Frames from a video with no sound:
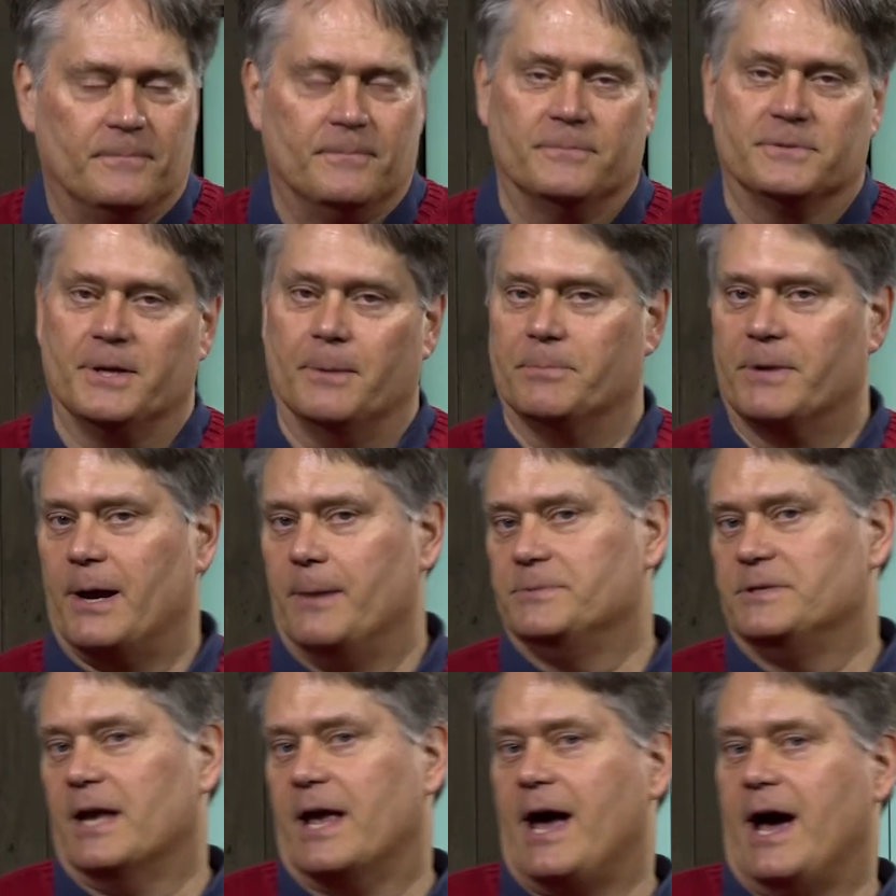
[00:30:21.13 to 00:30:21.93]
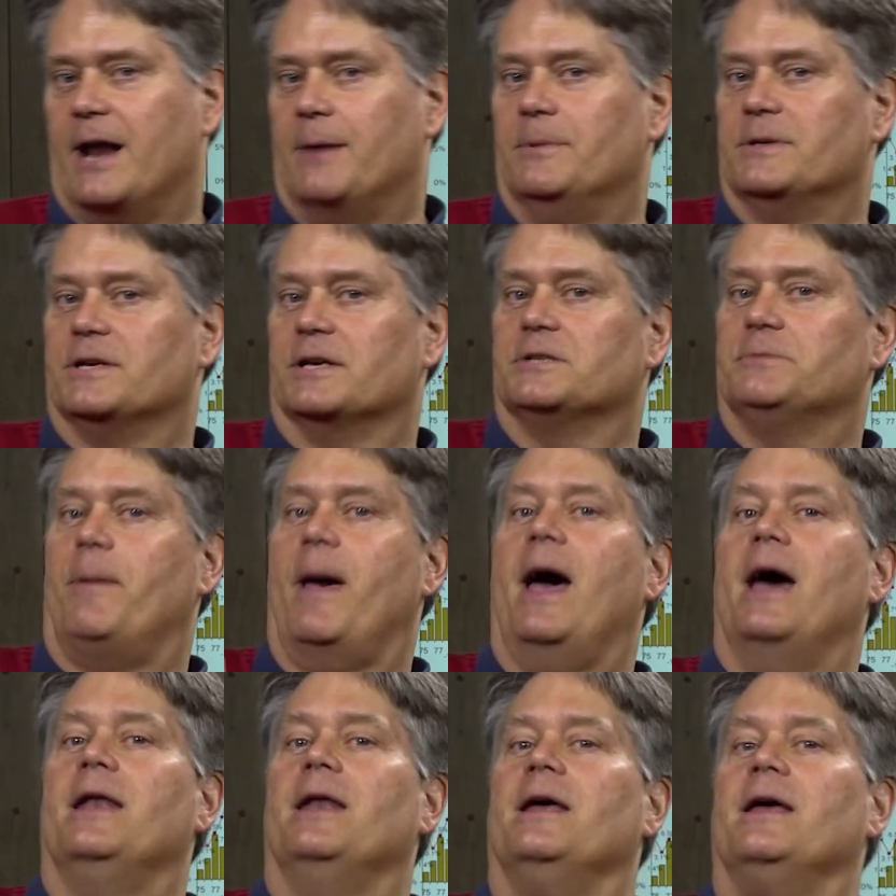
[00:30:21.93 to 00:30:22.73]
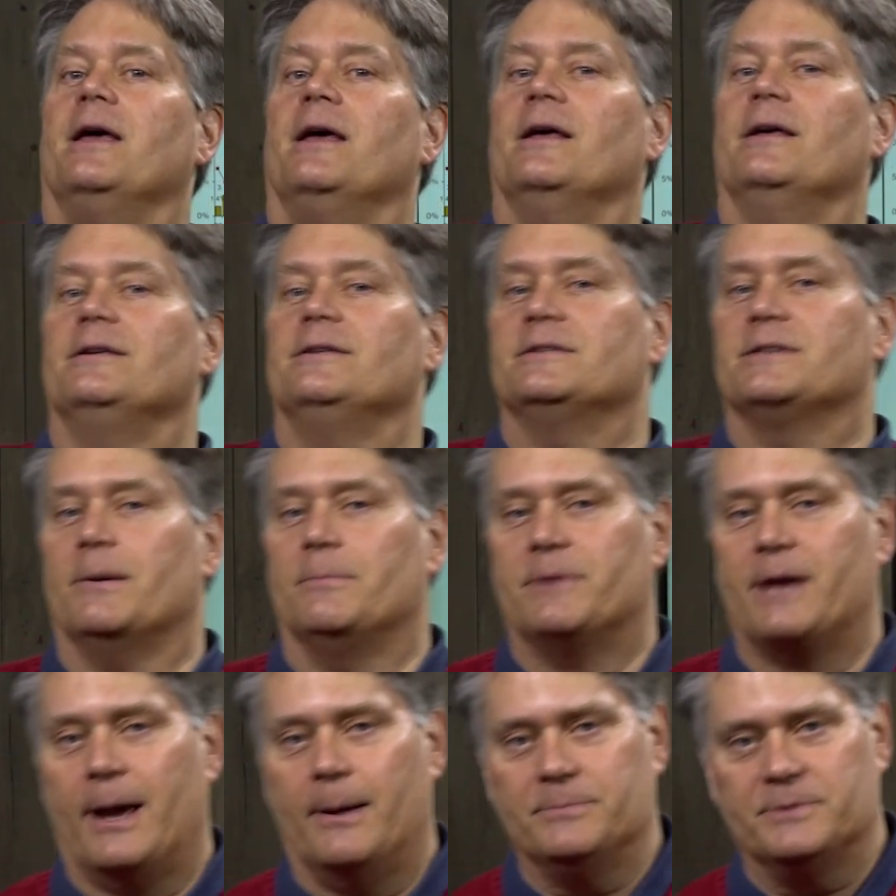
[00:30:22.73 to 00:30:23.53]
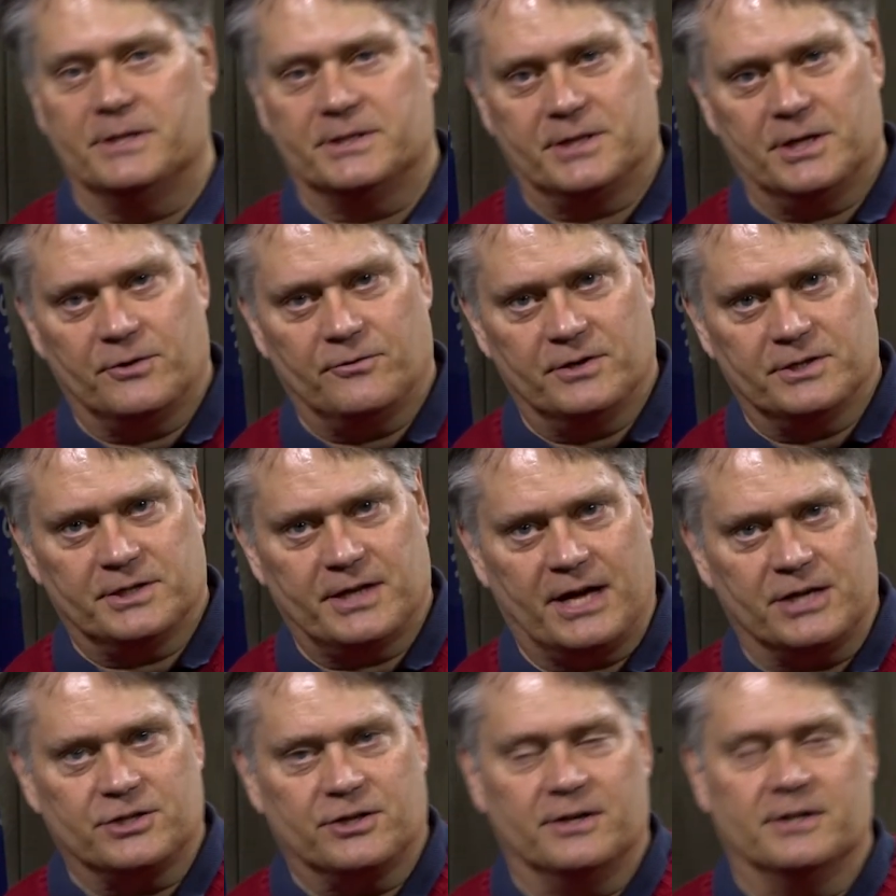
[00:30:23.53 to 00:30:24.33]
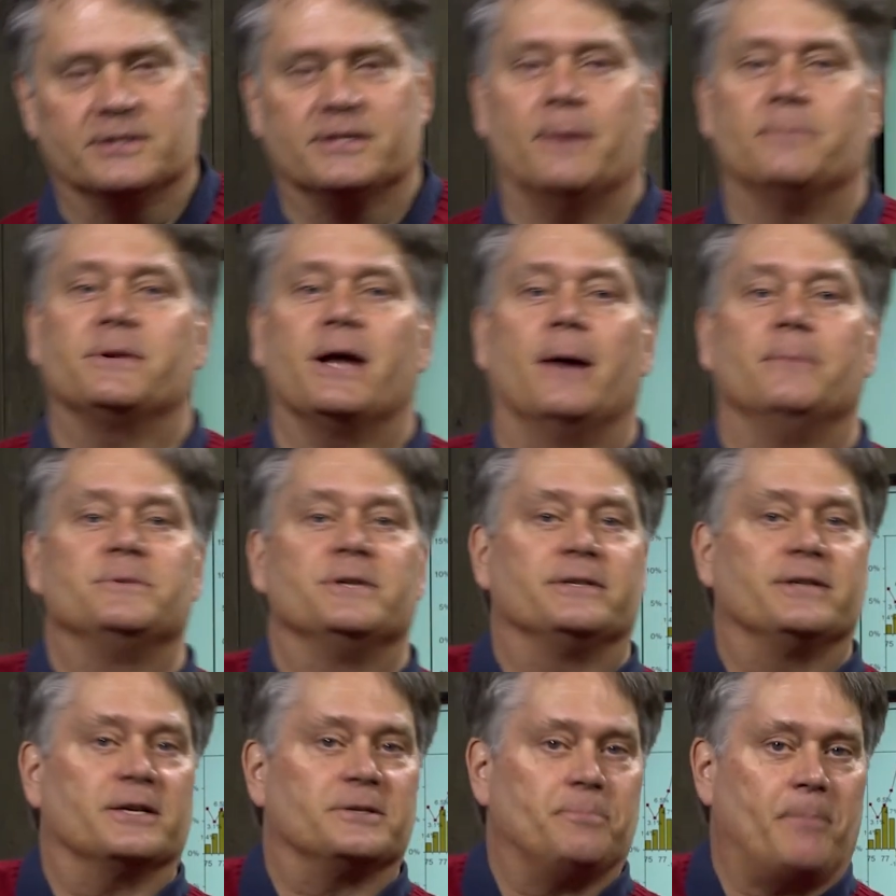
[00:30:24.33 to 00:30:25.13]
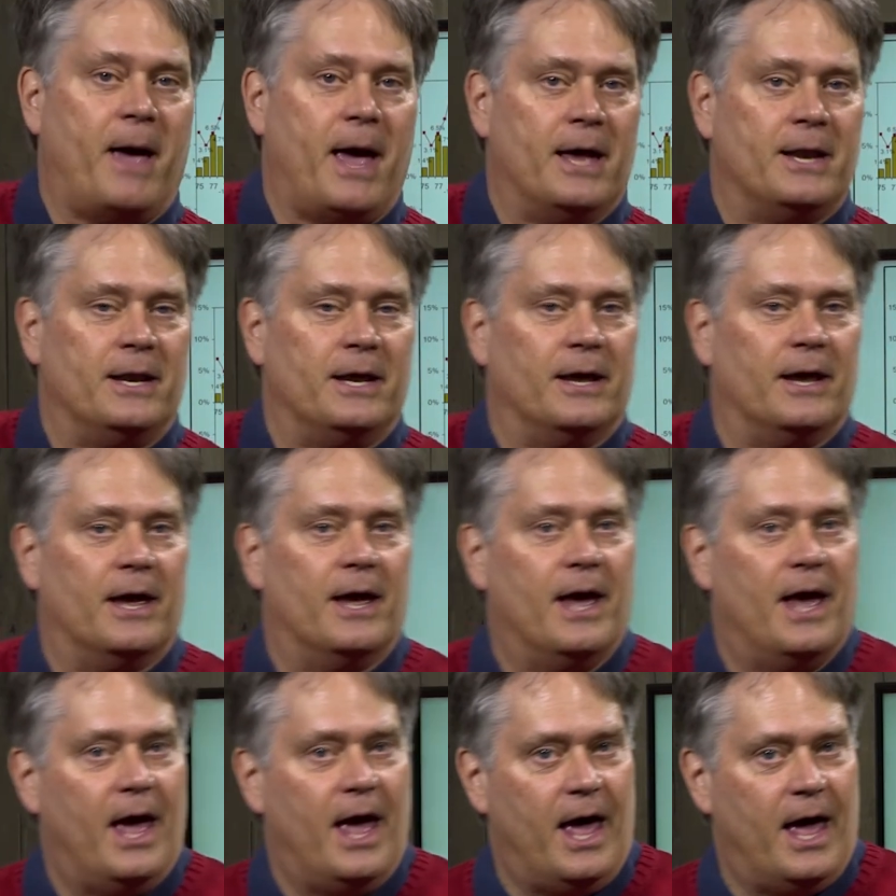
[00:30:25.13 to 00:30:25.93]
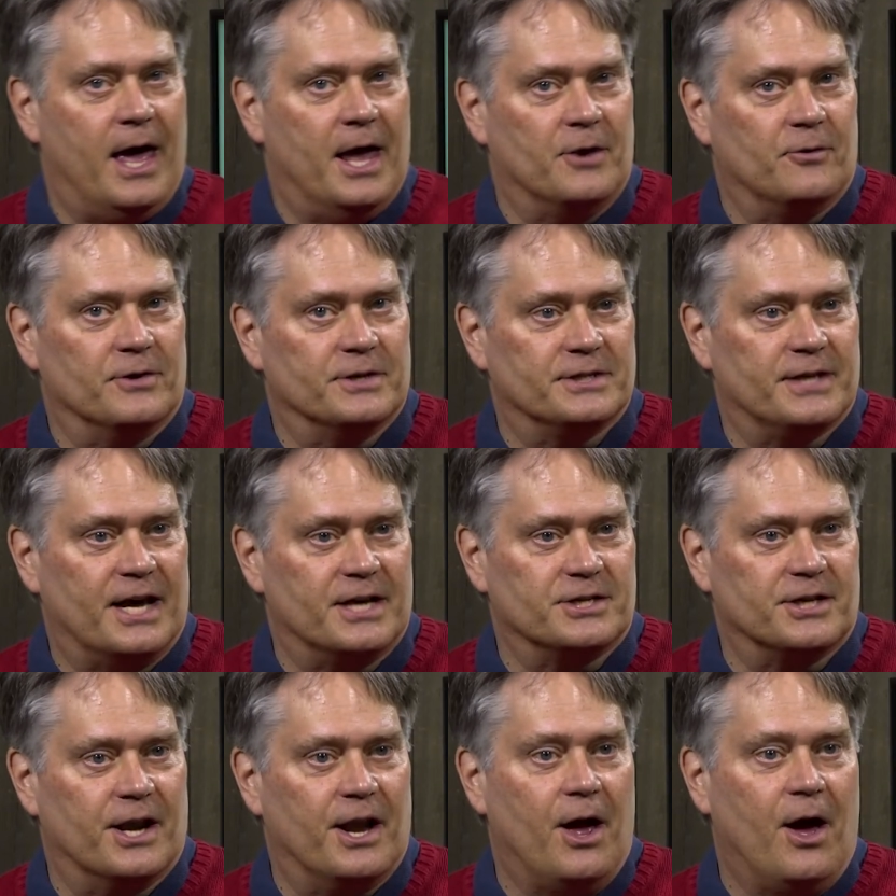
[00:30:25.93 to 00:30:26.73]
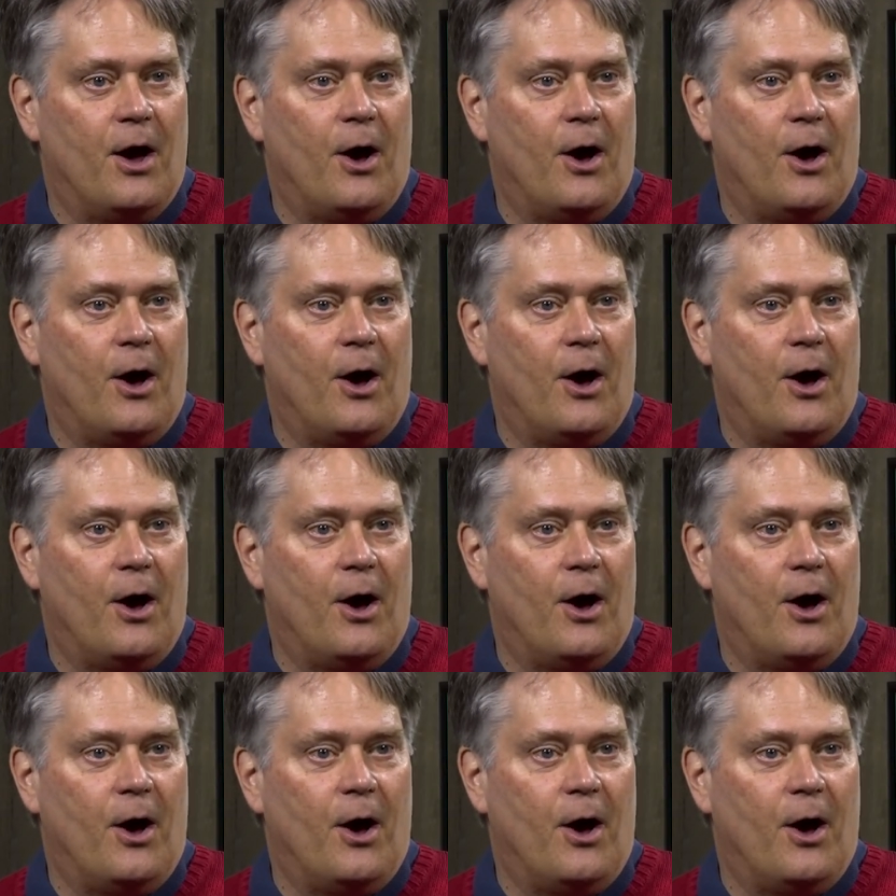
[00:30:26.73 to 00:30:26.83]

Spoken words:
Sometimes the economy is expanding, sometimes it's in recession. Sometimes it's expanding and recession.